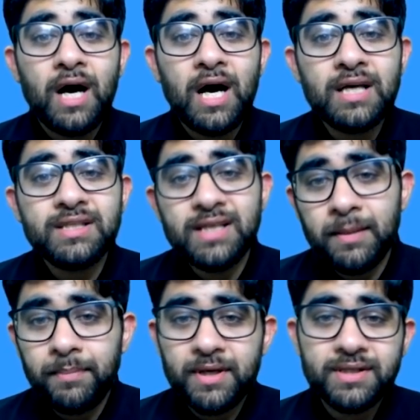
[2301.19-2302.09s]
a
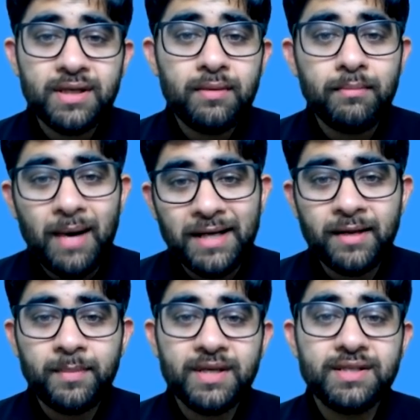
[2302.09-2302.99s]
sick person, minor
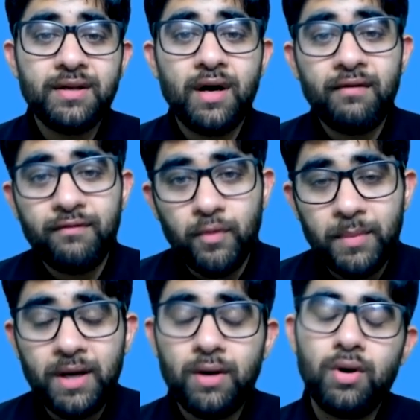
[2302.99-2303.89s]
person, a
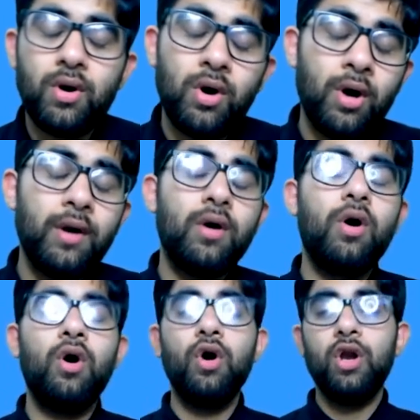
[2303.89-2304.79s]
woman, or
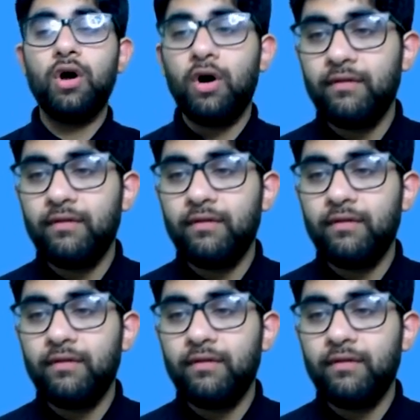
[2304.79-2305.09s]
all of